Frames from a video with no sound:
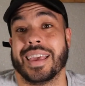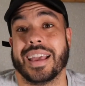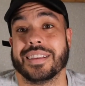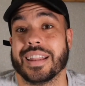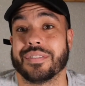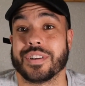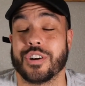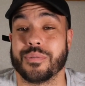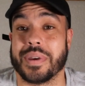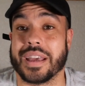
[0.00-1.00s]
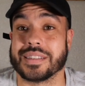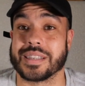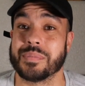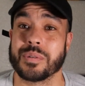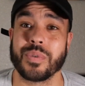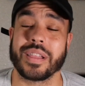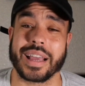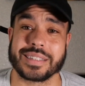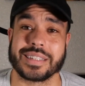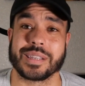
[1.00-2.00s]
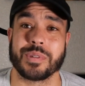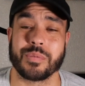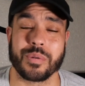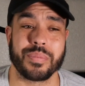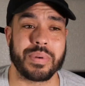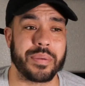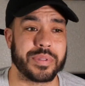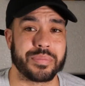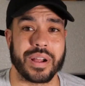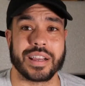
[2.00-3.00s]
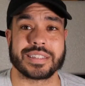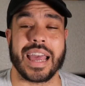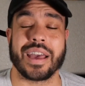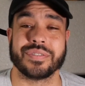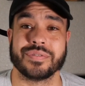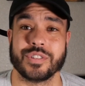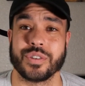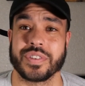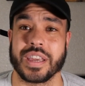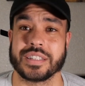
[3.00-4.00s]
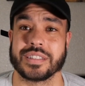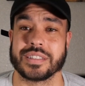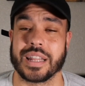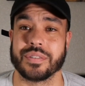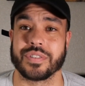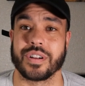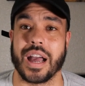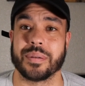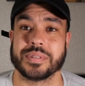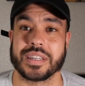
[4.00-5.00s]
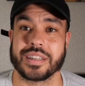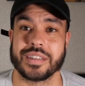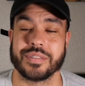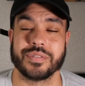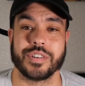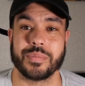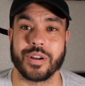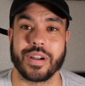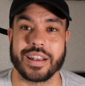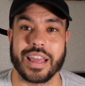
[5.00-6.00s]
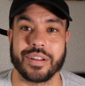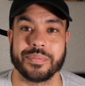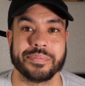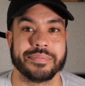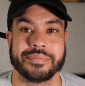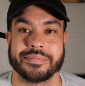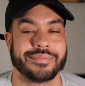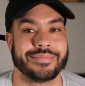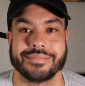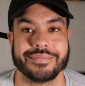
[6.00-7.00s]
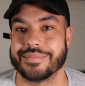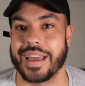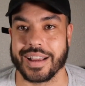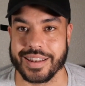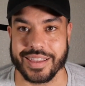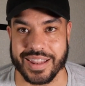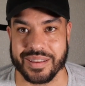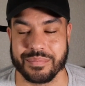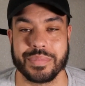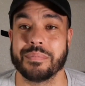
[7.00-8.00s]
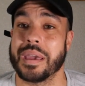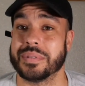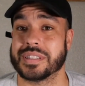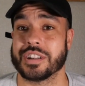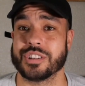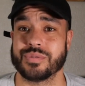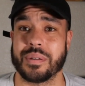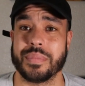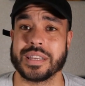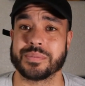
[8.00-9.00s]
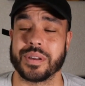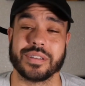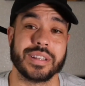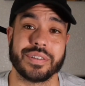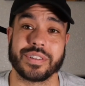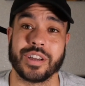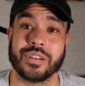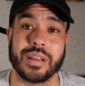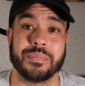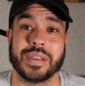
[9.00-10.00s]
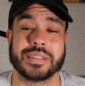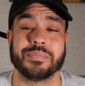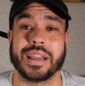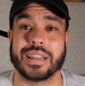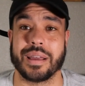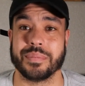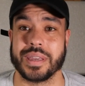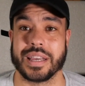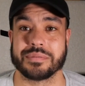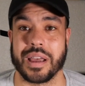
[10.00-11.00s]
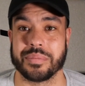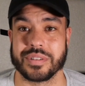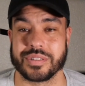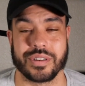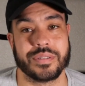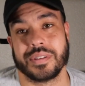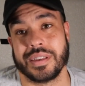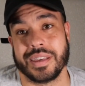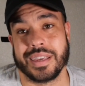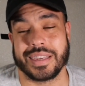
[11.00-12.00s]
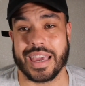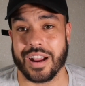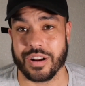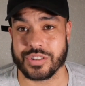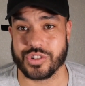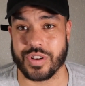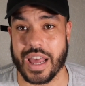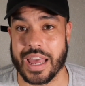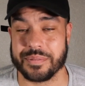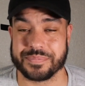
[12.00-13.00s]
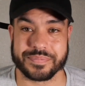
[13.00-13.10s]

And you never know, man. Some of the more, like I said, some of the more popular products, I have notifications set up for Optic football right now. Not gonna get it. But maybe Series 1 baseball, you never know. It might not be as popular, so can't hurt to try.